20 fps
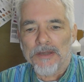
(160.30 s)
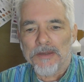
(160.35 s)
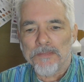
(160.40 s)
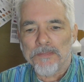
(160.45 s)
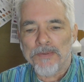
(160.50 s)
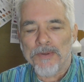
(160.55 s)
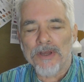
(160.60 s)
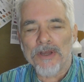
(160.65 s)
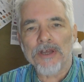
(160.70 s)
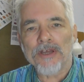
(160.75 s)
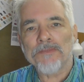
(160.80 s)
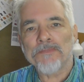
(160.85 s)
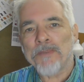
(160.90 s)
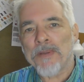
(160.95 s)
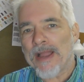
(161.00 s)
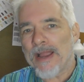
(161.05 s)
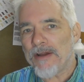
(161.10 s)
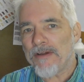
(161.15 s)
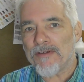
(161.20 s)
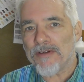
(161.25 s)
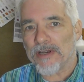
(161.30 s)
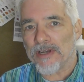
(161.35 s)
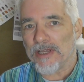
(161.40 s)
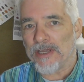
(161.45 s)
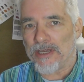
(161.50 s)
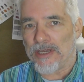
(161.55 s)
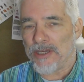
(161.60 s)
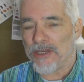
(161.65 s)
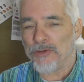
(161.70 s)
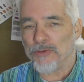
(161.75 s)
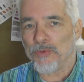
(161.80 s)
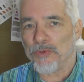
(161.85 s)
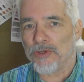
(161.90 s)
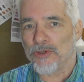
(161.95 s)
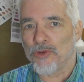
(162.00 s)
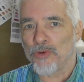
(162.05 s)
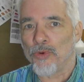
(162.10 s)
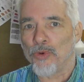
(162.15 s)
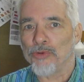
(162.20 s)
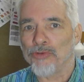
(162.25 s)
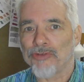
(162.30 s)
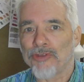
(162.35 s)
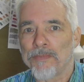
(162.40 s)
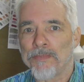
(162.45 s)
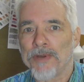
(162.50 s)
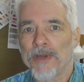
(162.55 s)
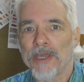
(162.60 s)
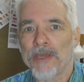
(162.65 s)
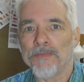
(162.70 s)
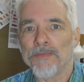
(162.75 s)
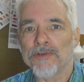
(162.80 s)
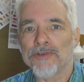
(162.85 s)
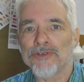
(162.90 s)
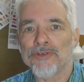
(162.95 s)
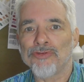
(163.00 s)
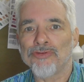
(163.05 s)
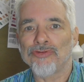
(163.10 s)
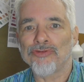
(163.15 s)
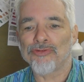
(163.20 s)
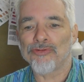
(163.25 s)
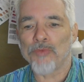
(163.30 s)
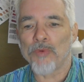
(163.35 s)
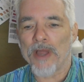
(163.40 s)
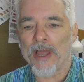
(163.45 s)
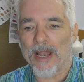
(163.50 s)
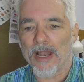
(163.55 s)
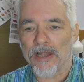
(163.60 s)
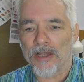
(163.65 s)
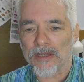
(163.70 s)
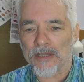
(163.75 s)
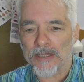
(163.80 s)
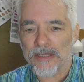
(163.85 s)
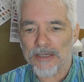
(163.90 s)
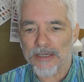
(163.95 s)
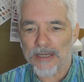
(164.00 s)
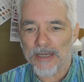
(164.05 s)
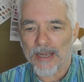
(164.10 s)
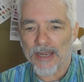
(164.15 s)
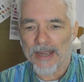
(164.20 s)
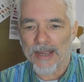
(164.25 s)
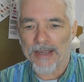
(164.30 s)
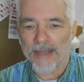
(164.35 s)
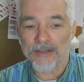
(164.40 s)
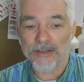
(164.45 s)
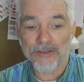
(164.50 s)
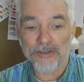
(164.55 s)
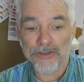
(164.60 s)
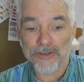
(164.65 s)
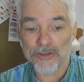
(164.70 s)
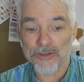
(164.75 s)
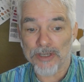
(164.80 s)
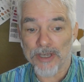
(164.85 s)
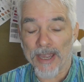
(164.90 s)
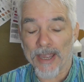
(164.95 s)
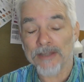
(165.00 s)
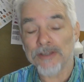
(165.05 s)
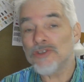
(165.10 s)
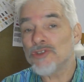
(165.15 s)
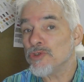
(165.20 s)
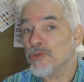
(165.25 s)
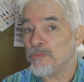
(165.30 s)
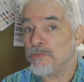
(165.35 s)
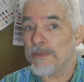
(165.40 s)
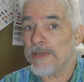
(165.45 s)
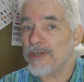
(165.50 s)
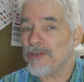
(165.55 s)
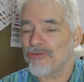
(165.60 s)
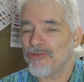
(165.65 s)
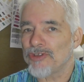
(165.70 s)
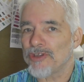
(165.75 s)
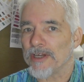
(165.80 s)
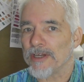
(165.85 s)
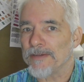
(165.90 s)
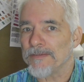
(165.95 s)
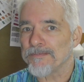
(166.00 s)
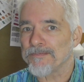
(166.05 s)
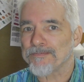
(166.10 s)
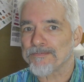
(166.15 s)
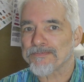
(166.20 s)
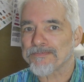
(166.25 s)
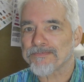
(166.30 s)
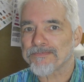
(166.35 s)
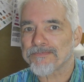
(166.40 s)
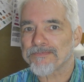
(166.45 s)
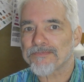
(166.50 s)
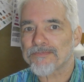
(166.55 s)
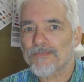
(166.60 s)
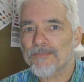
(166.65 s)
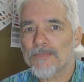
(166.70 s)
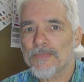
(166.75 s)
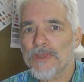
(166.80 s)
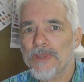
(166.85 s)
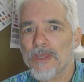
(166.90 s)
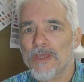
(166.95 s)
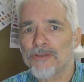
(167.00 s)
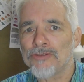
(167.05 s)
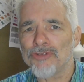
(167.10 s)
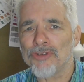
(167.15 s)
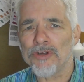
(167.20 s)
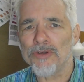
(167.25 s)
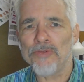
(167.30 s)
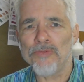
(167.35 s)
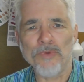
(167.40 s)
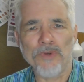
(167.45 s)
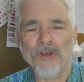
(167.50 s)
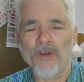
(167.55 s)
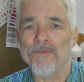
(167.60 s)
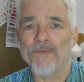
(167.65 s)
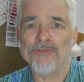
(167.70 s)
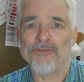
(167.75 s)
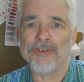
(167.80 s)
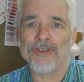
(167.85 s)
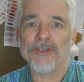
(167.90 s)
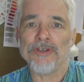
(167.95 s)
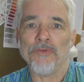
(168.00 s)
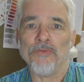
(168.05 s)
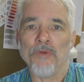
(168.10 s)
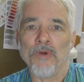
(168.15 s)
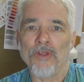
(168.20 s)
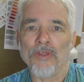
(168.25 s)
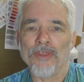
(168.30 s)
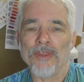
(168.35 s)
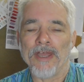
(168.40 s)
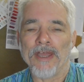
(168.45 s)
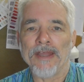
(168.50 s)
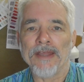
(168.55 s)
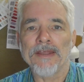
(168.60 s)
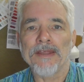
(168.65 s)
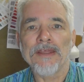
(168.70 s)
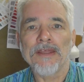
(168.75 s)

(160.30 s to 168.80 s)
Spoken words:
But apparently it will cause the paper to swell and to blister. So we obviously don't want that.